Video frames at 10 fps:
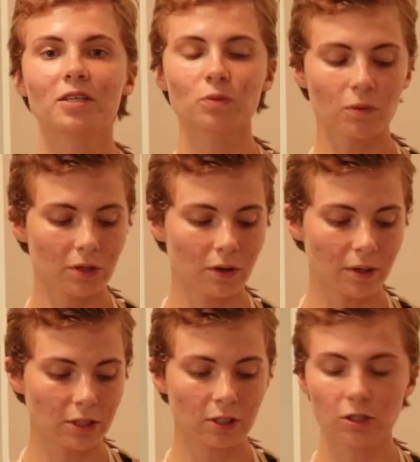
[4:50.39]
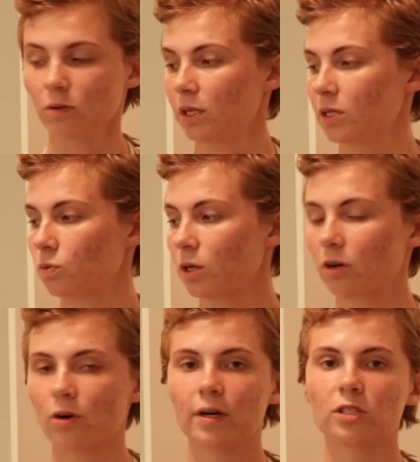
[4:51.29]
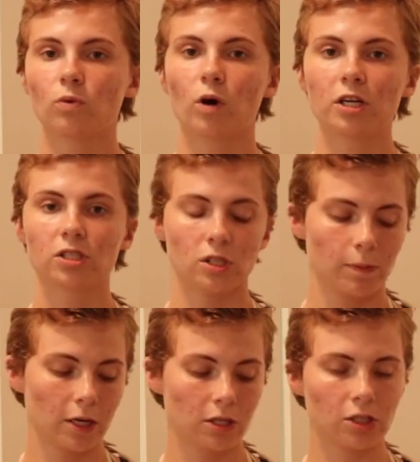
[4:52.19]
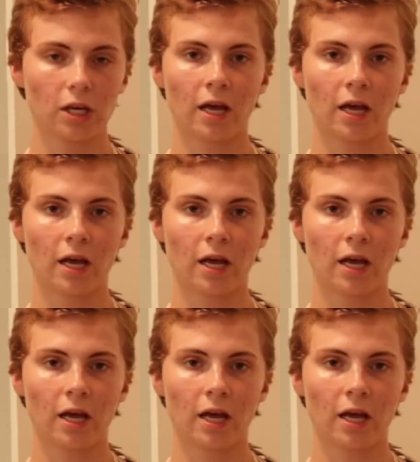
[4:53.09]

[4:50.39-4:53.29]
next what we're going to do is we are going to wash the spinach,